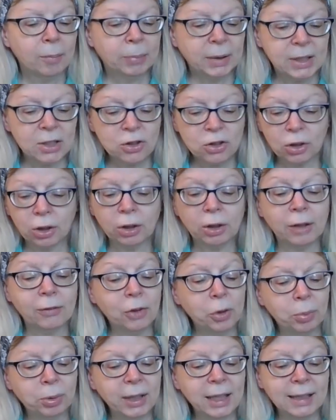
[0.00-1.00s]
"But, sir,
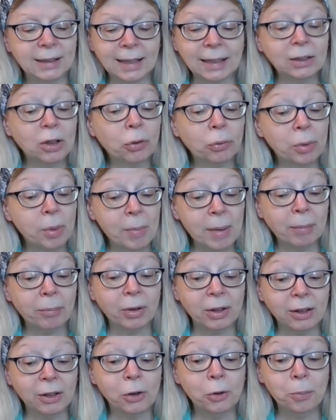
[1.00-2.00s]
if you please, I don't
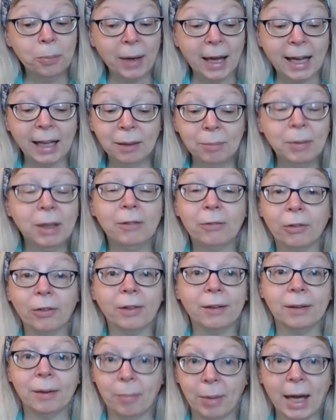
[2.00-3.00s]
remember that you paid me for
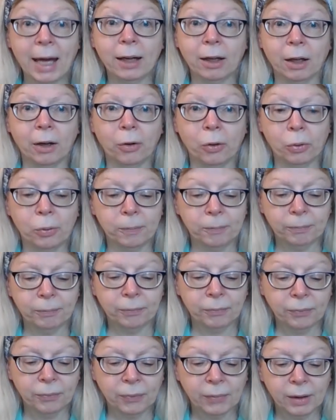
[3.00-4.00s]
the tobacco."
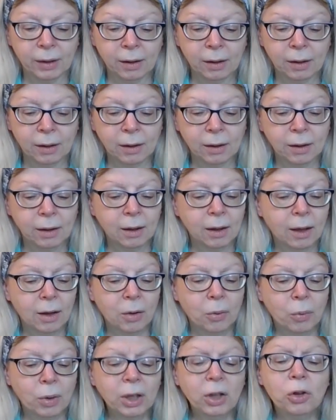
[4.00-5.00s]

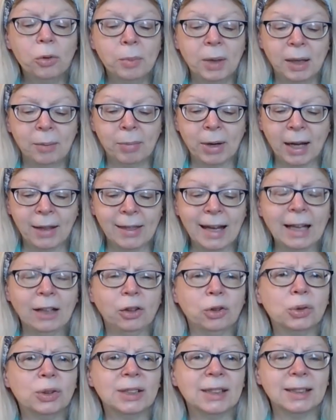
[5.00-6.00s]
"What do you mean by that,
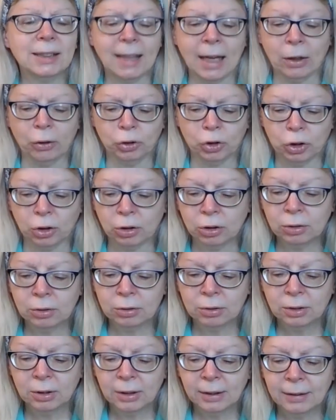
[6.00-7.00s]
you scoundrel?
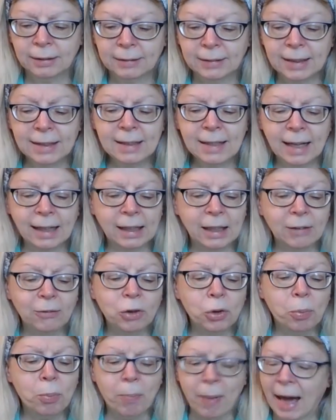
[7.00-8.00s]
Didn't I give
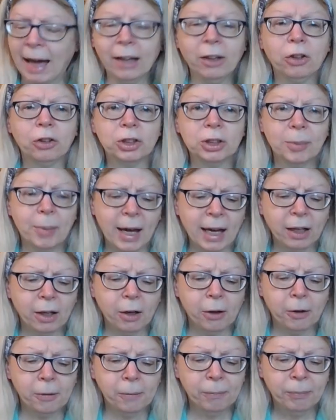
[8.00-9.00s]
you back your
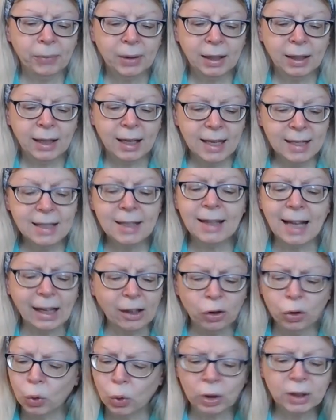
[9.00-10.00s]
tobacco? Isn't
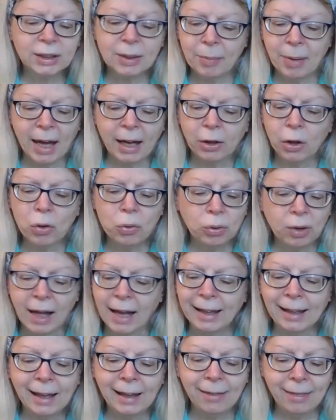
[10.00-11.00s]
that your tobacco
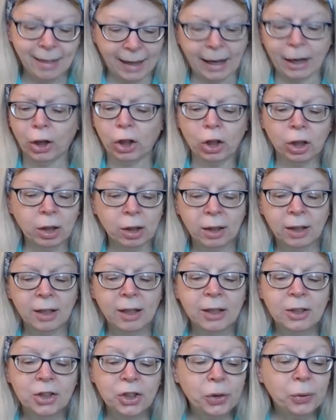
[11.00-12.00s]
lying there?
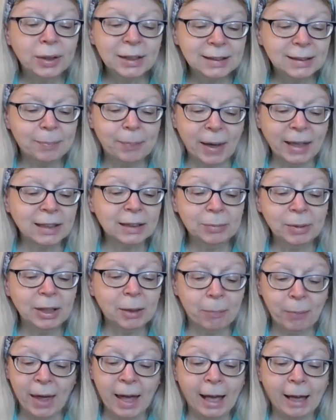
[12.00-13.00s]
Do you expect me
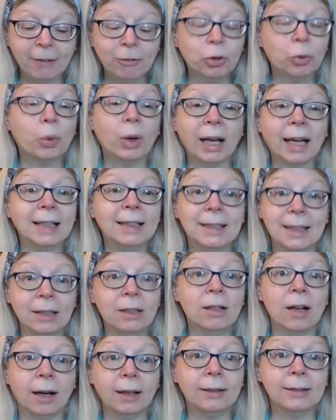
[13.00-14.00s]
to pay for what I
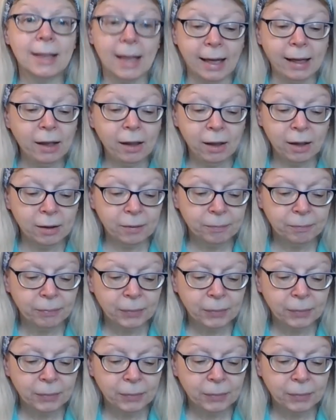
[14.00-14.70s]
did not take?"